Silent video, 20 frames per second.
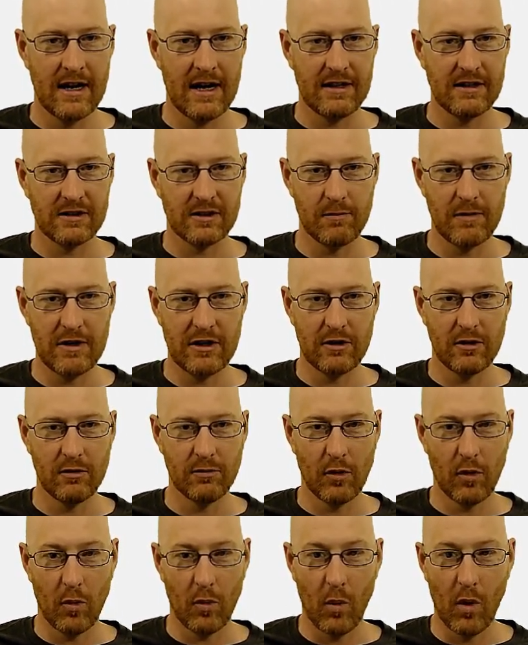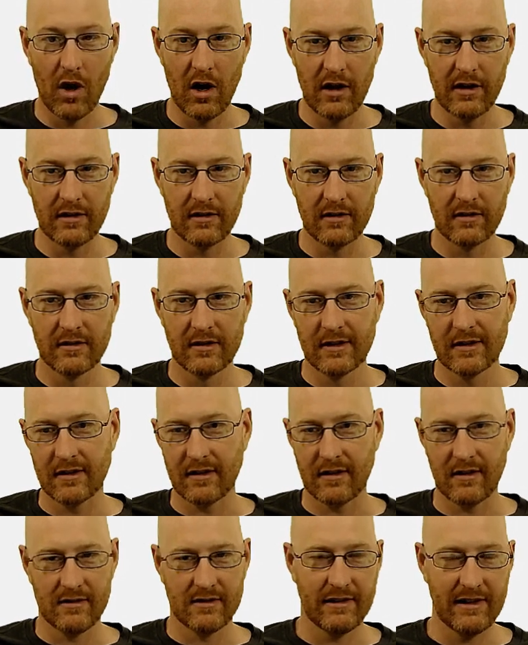and this would be tuple one,
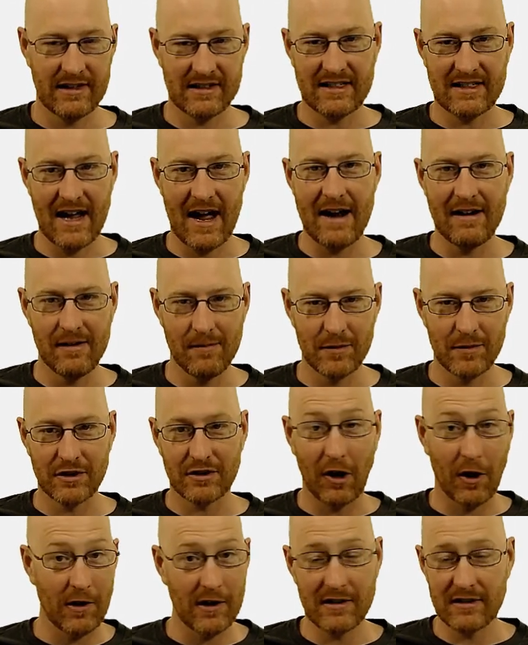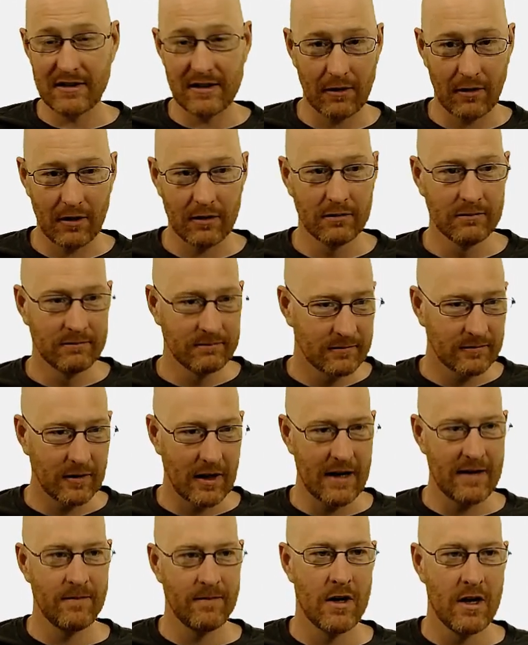because list items start at zero,
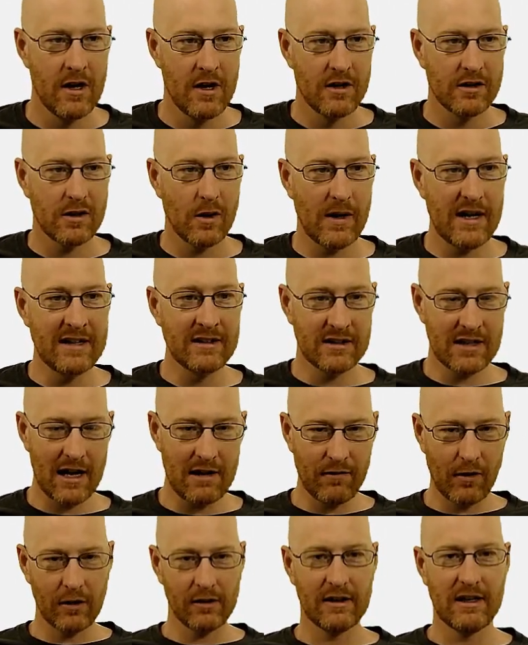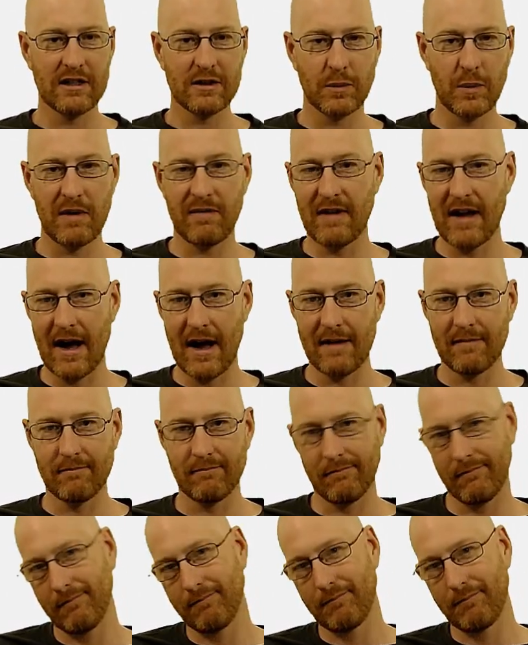right? So inside of our list, we've got